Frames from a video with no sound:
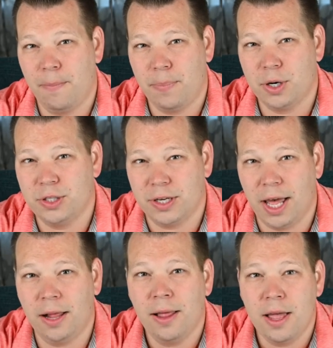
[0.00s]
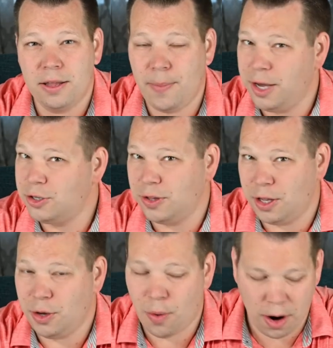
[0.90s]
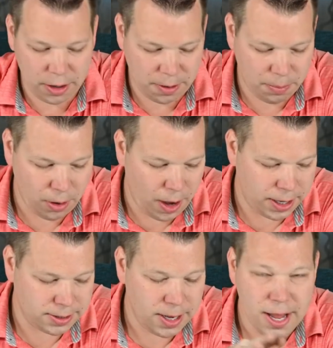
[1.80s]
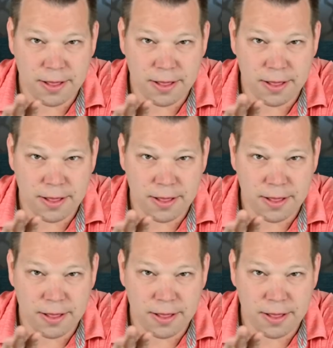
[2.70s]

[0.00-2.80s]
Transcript: personnel to make sure that you are in compliance.